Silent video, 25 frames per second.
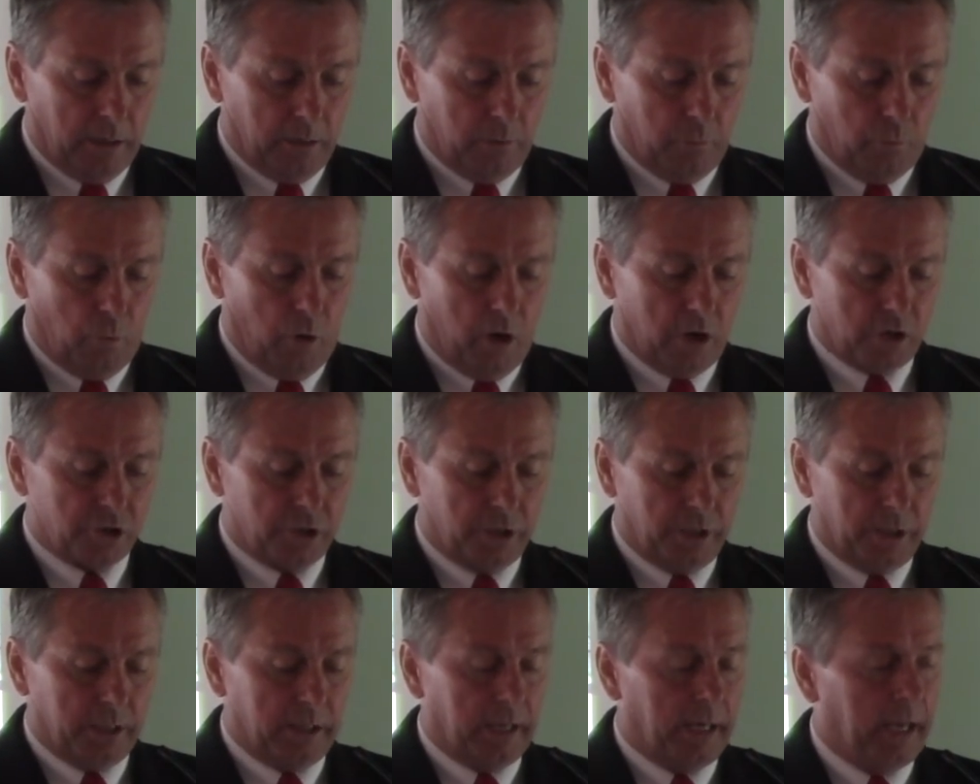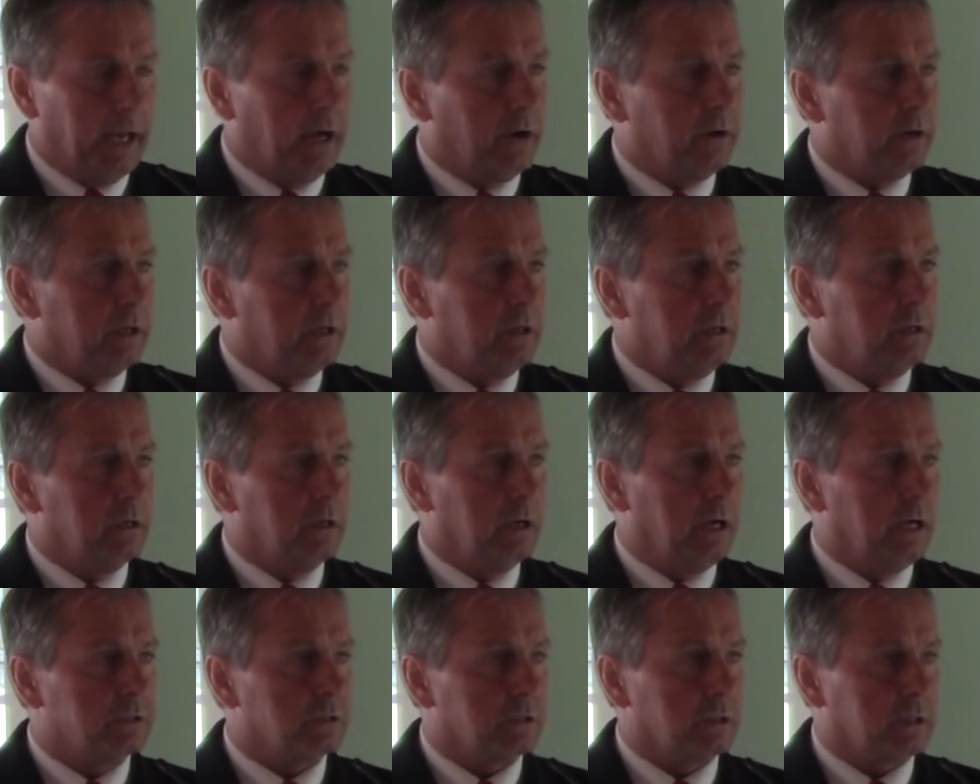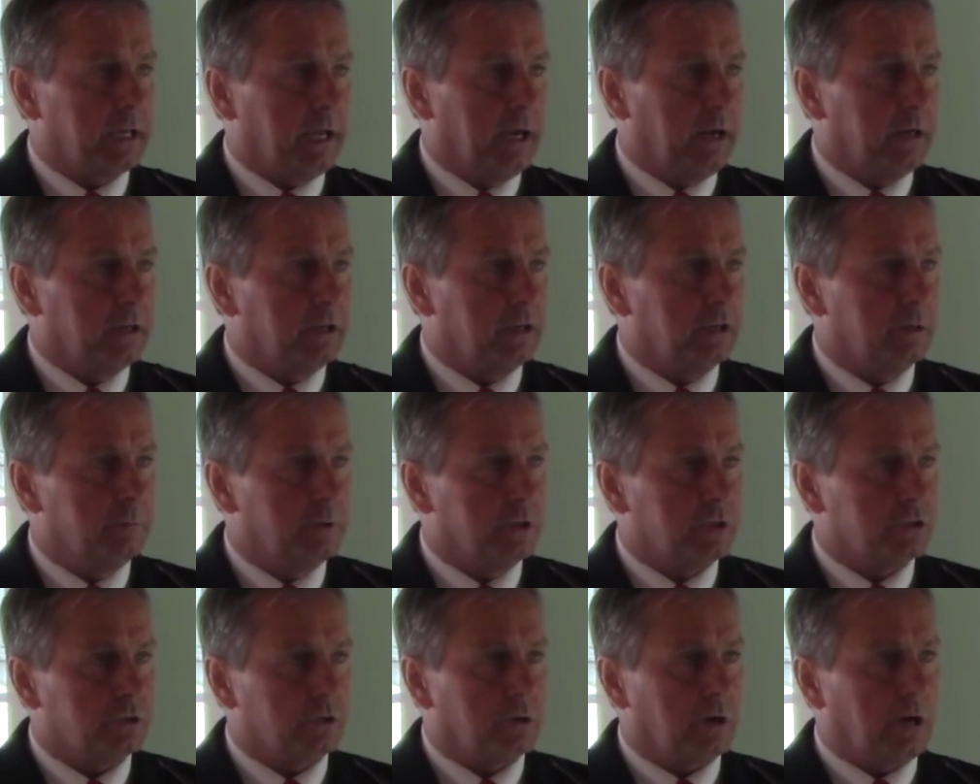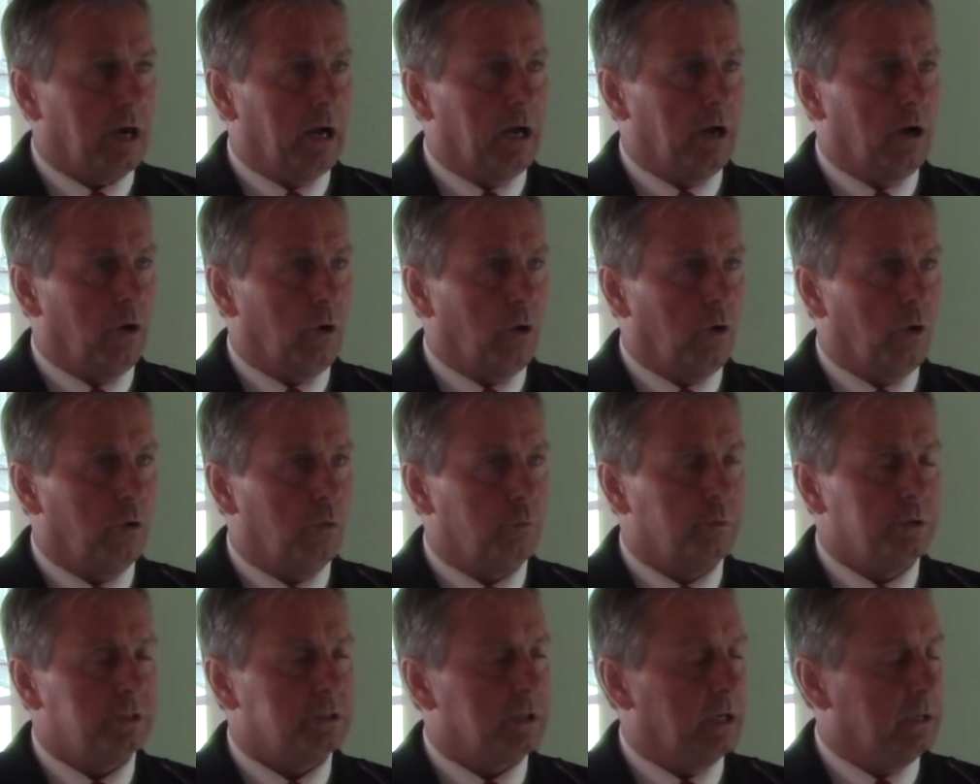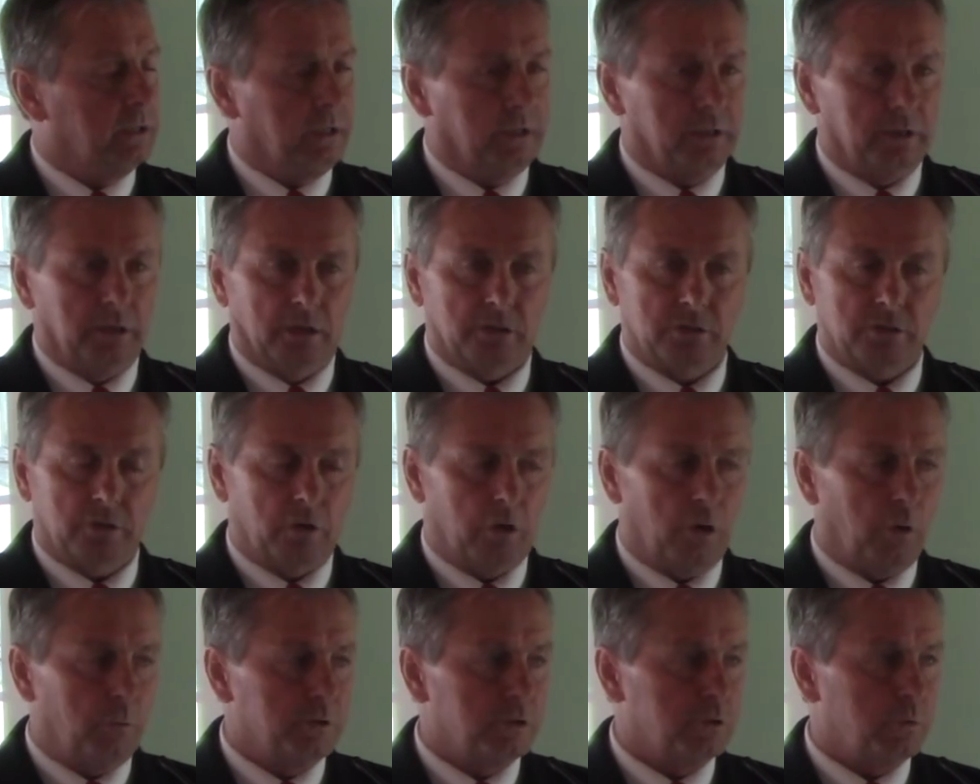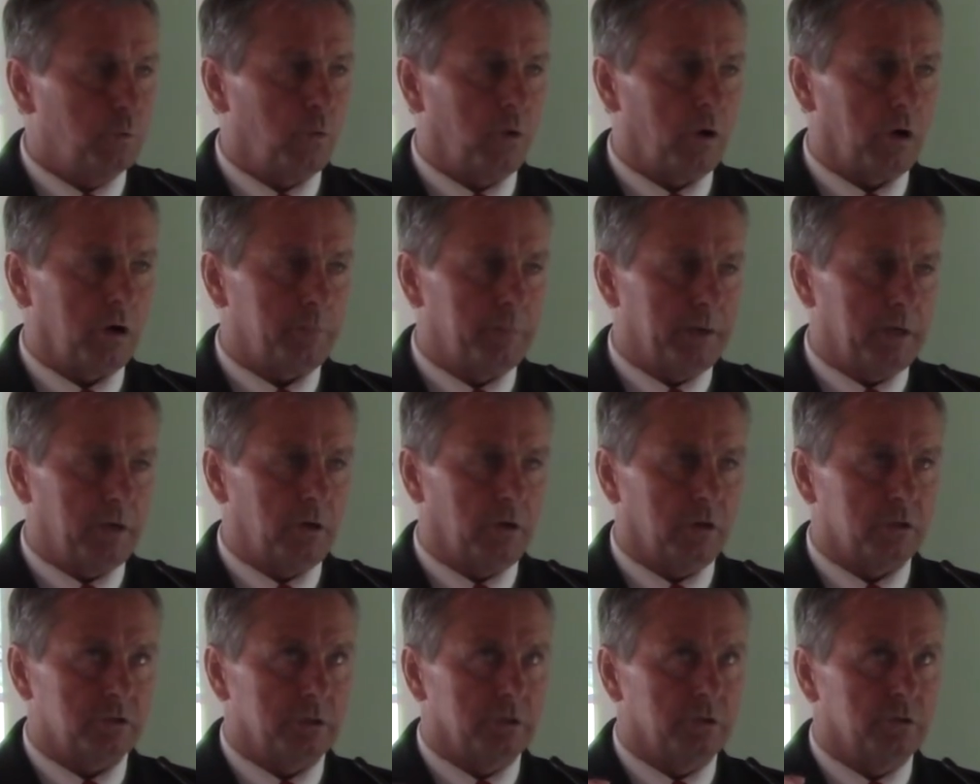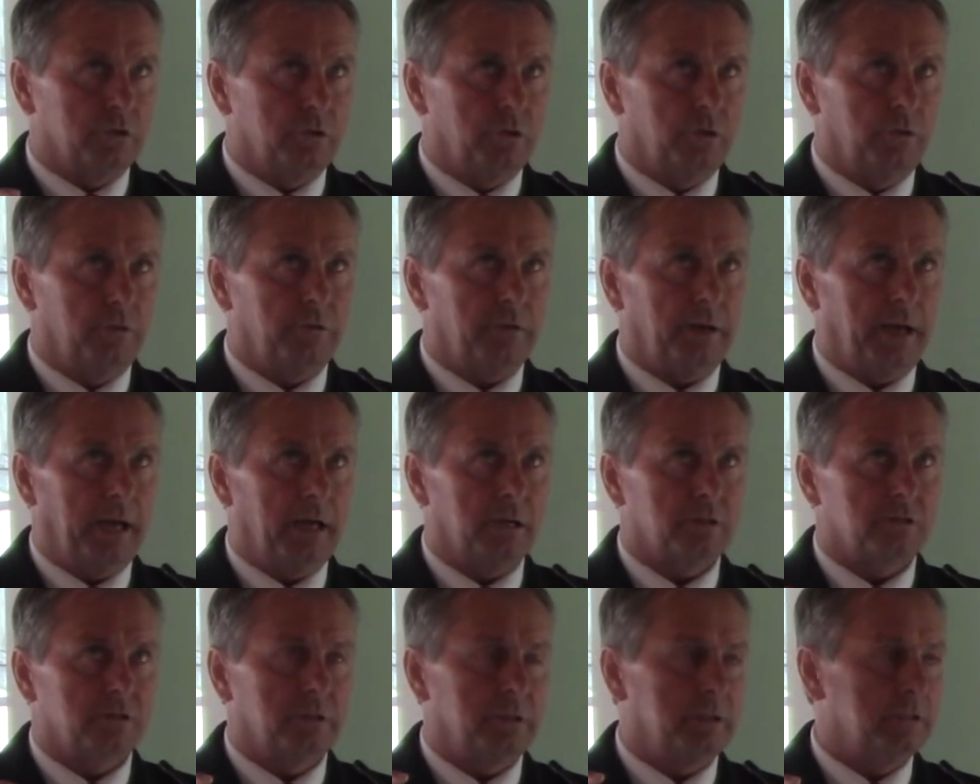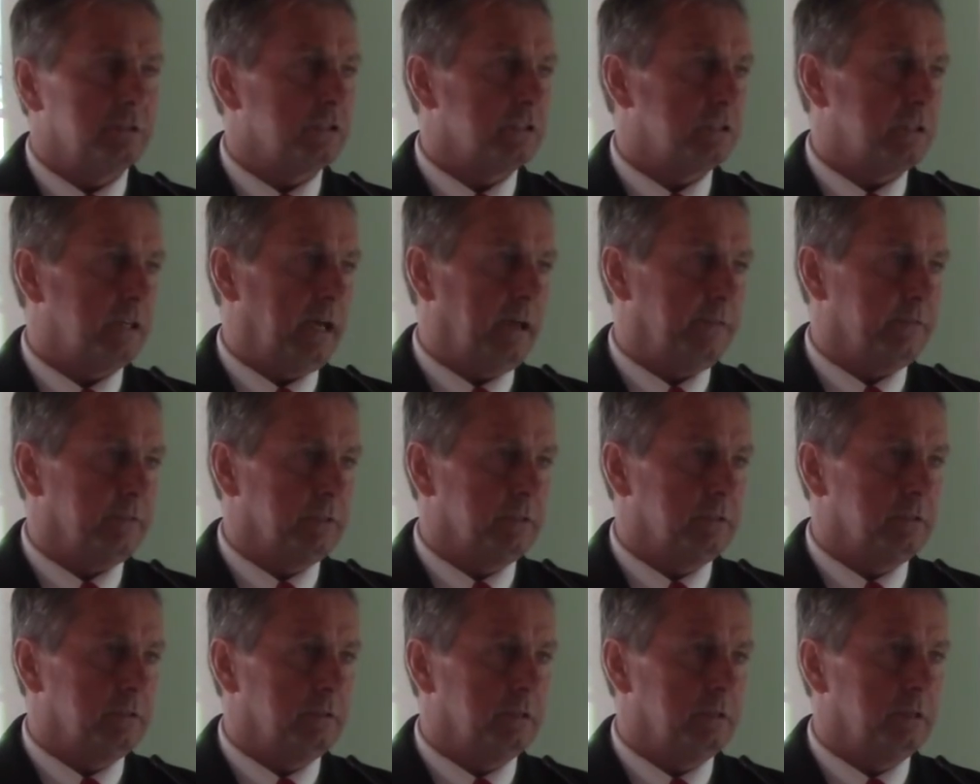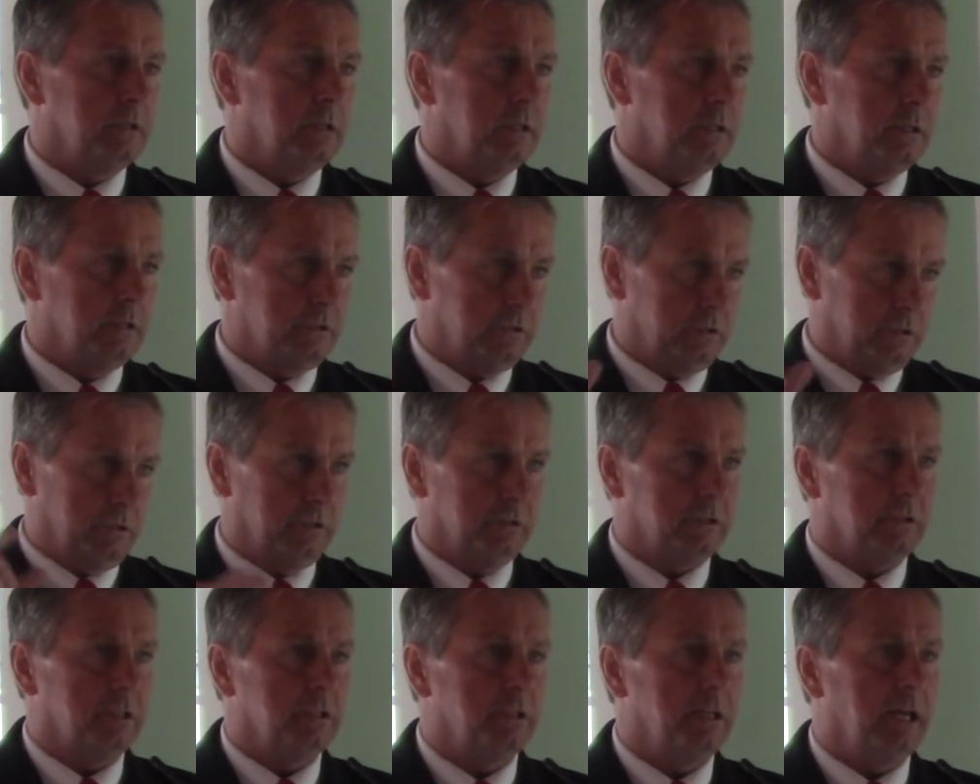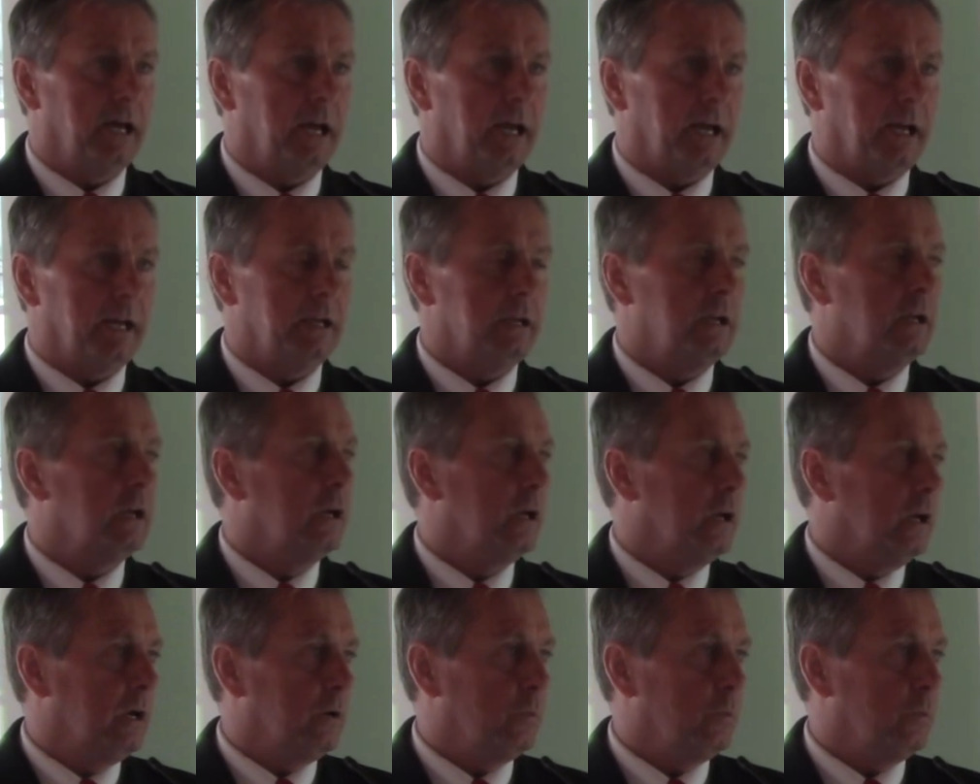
Washington County, as a county commissioner, and it doesn't always work, because in 2007 to today,